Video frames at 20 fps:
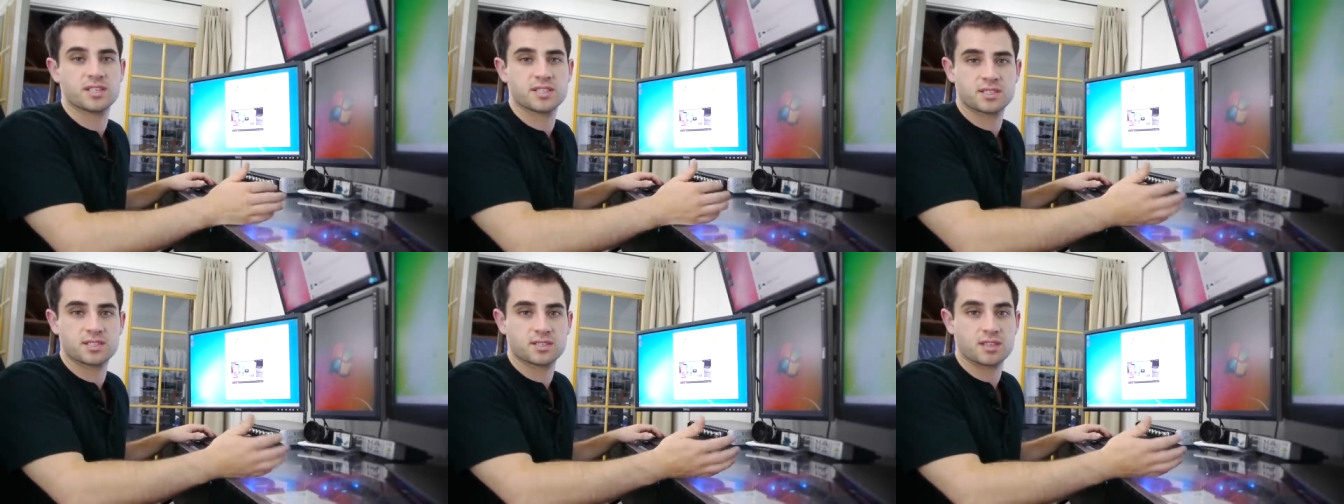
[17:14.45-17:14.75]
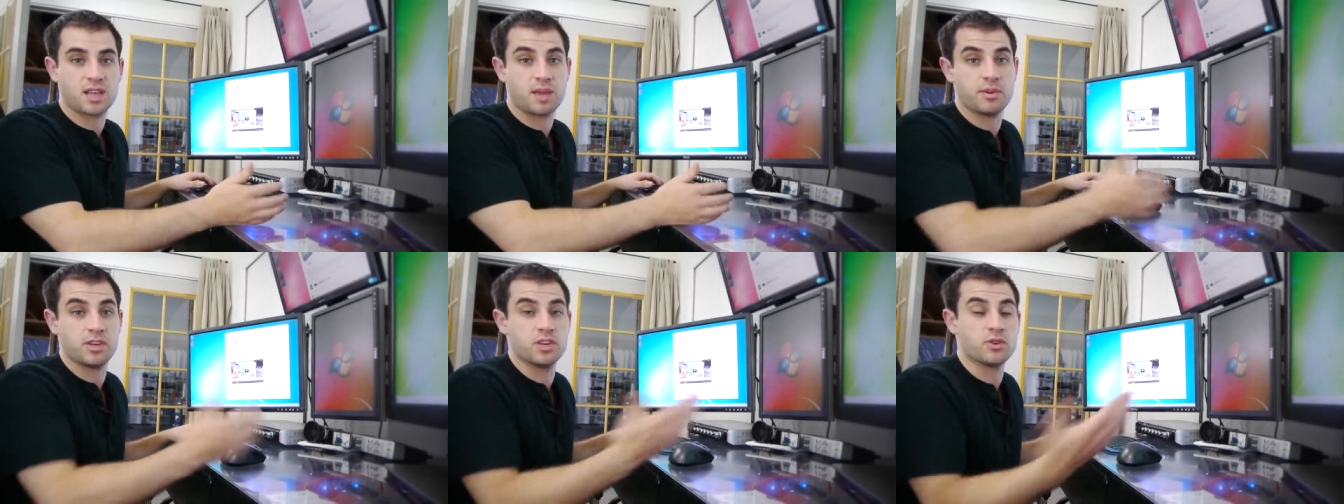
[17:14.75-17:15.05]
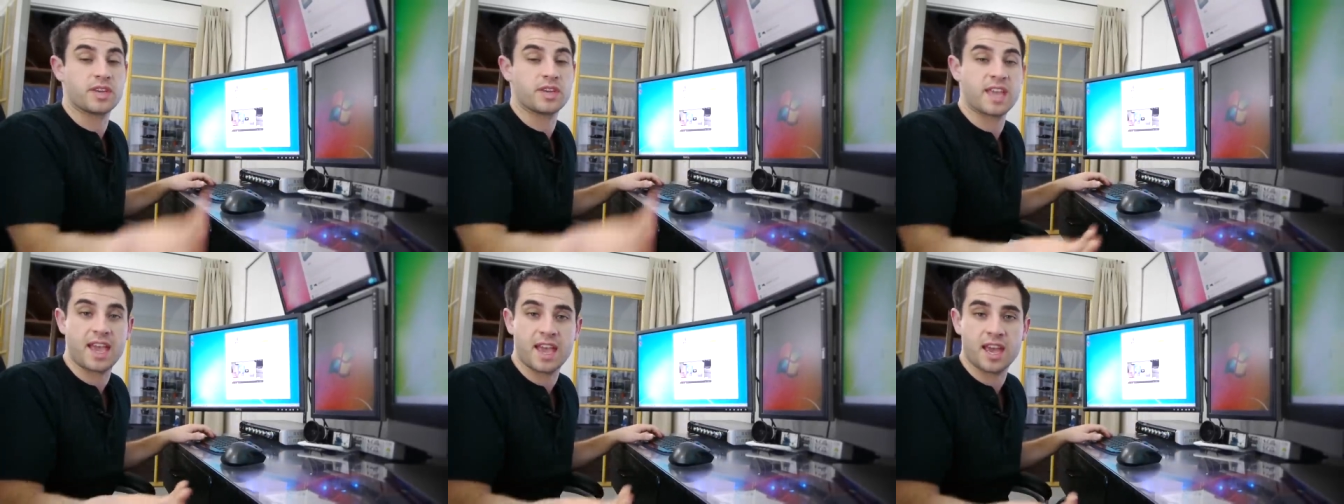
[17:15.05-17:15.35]
It's, I mean,
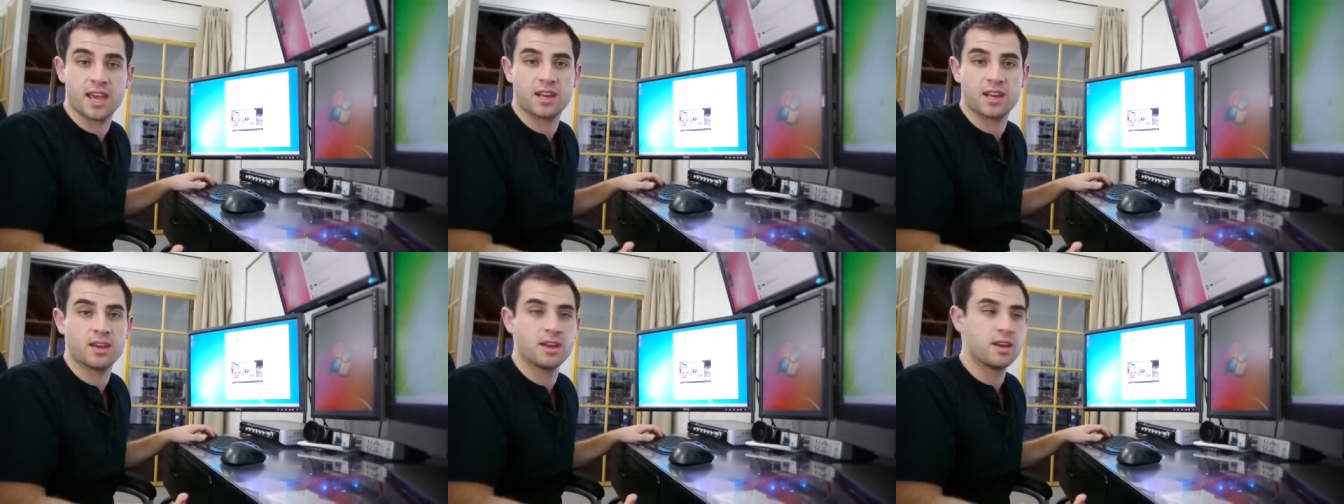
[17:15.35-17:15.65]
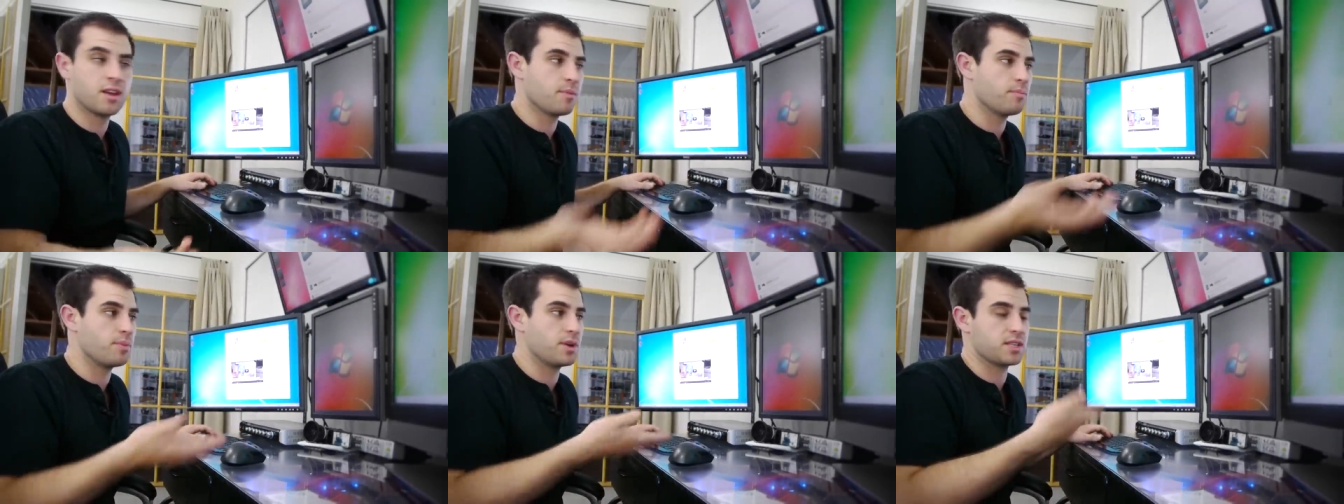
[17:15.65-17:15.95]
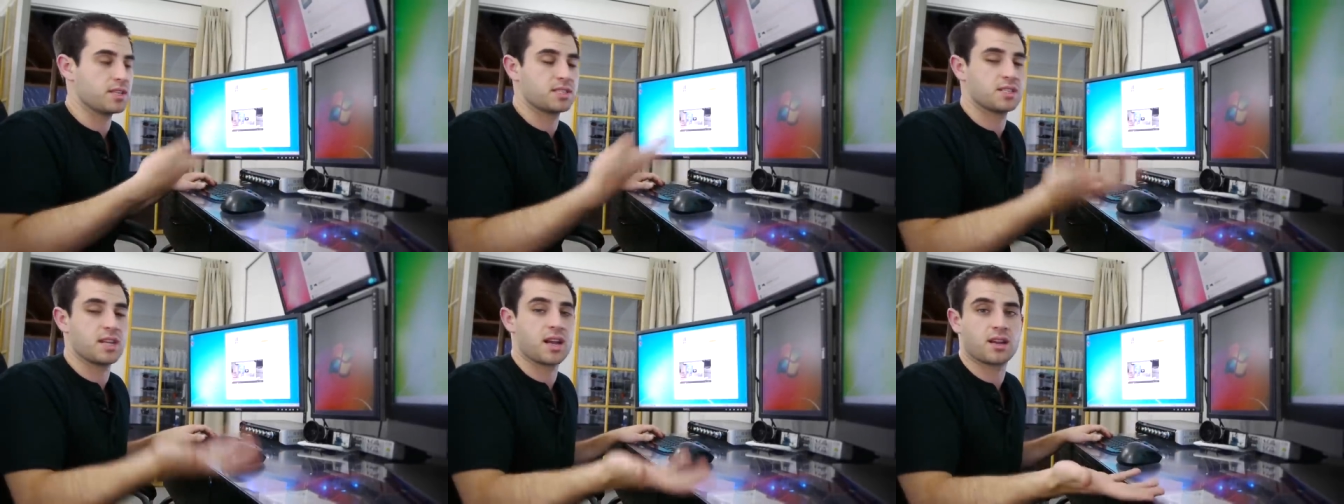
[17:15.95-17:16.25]
you can,
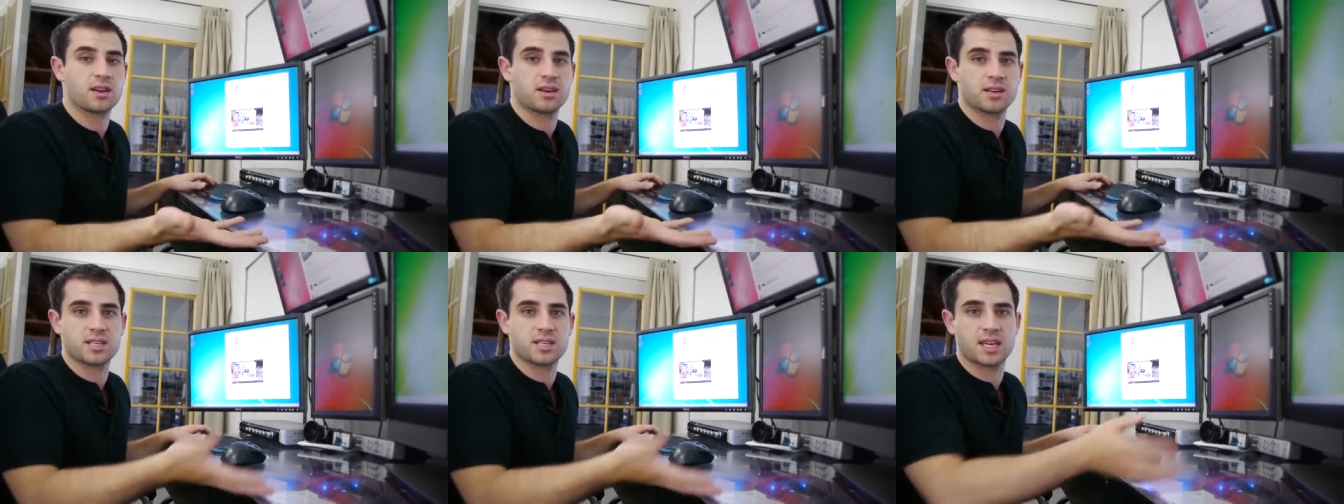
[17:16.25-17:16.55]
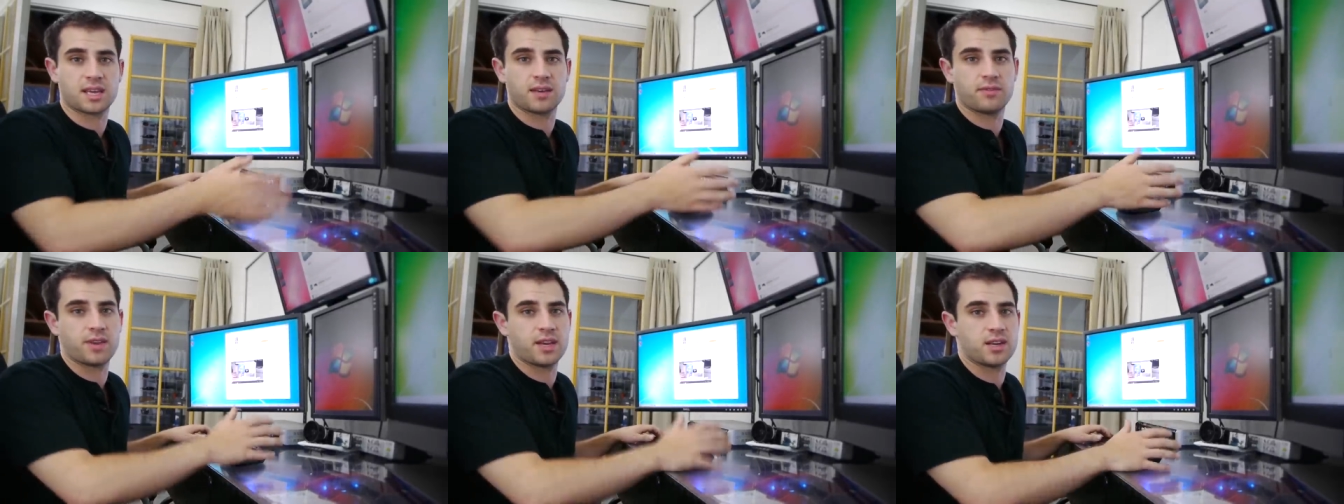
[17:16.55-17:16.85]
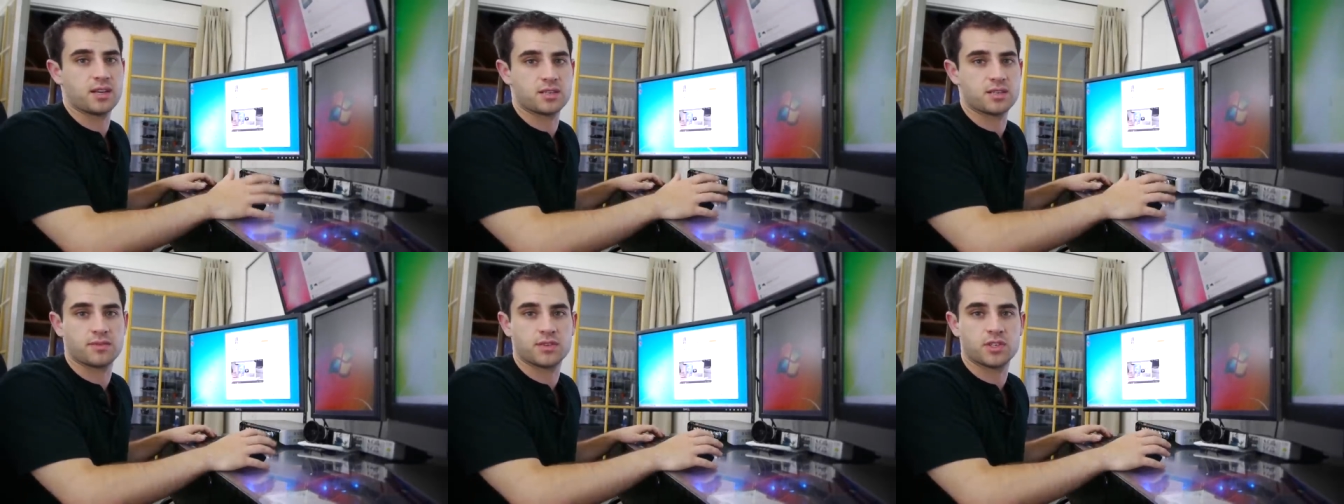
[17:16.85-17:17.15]
but it's not gonna take
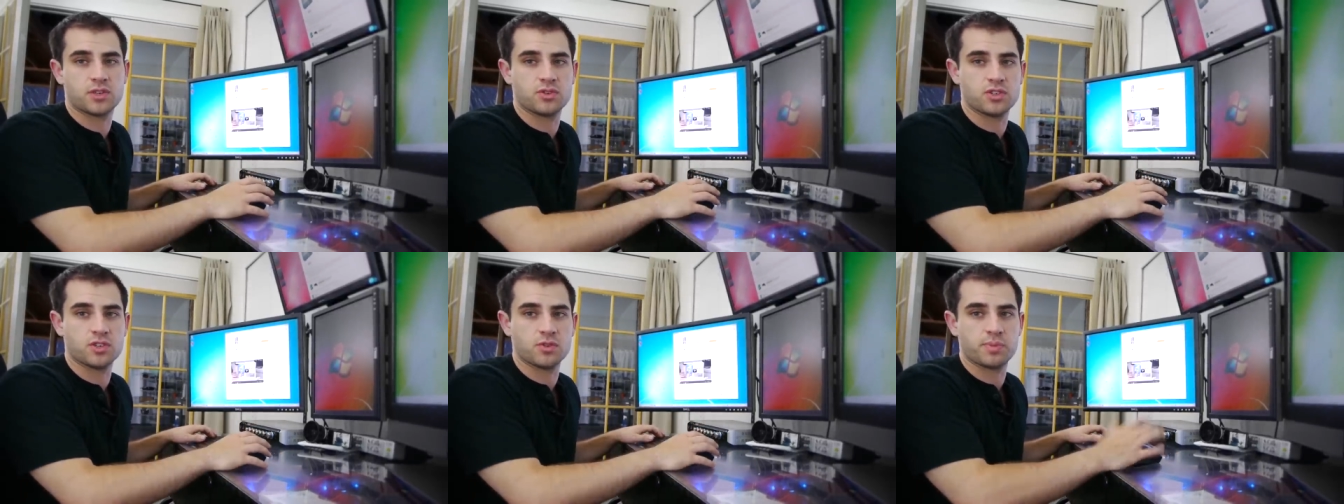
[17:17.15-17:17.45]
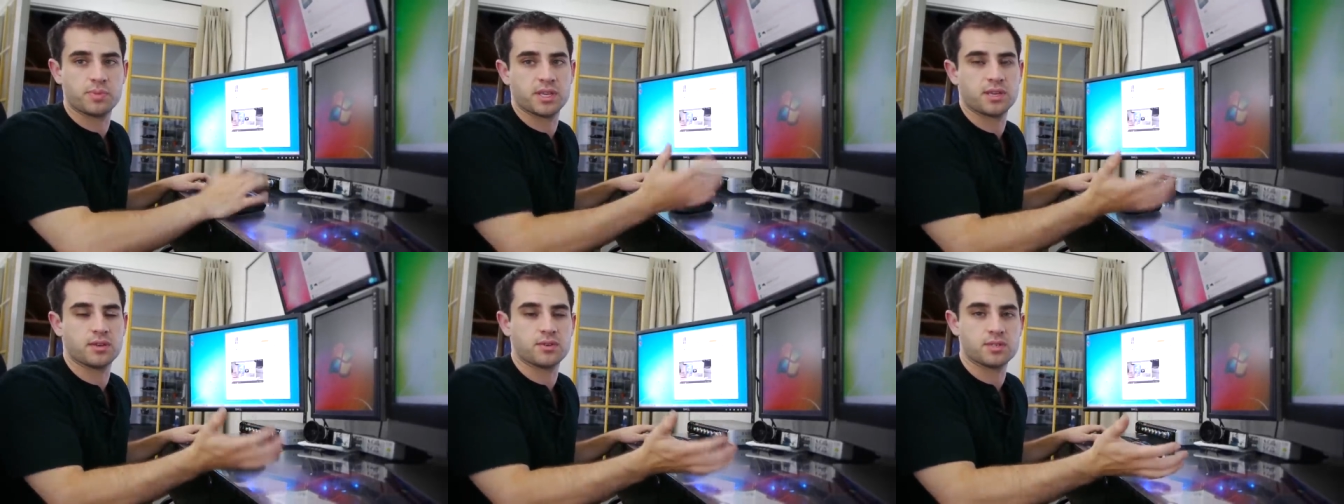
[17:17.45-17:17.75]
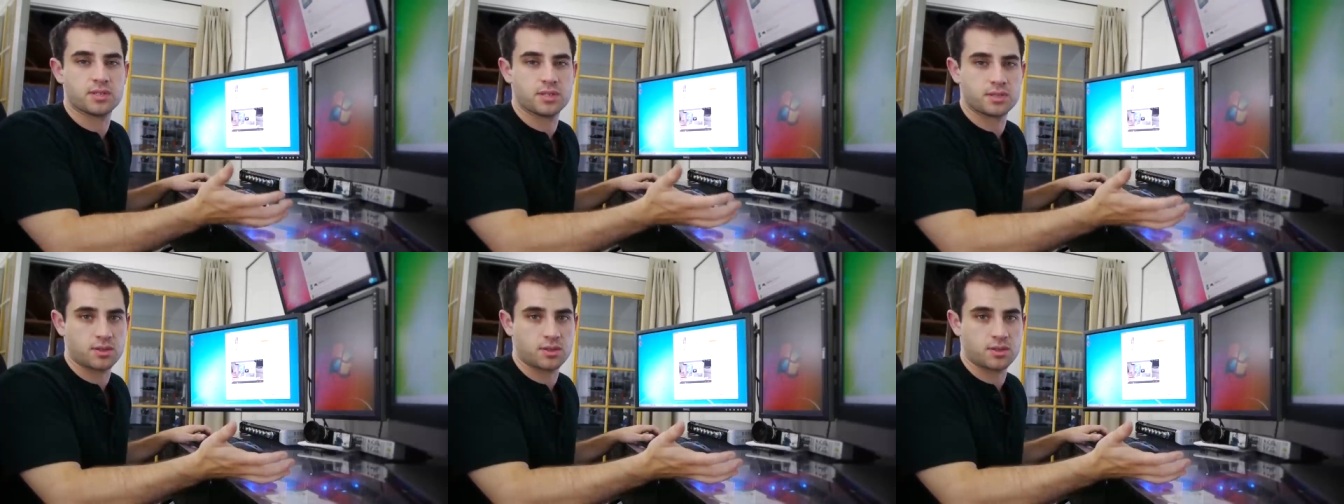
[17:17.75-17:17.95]
advantage of two G P Us.